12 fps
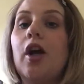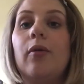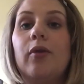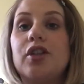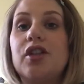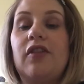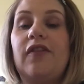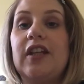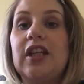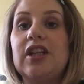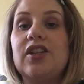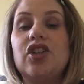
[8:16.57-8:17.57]
once you've
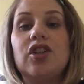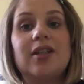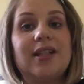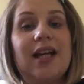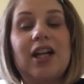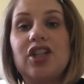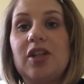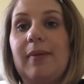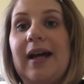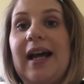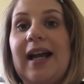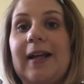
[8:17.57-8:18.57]
finished, detach the
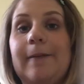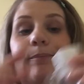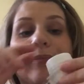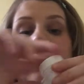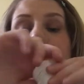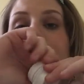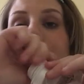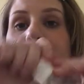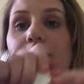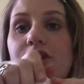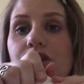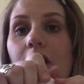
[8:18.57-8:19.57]
bag,
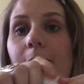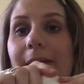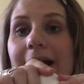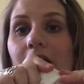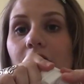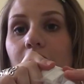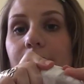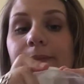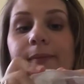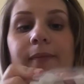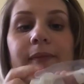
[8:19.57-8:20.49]
put the top back on,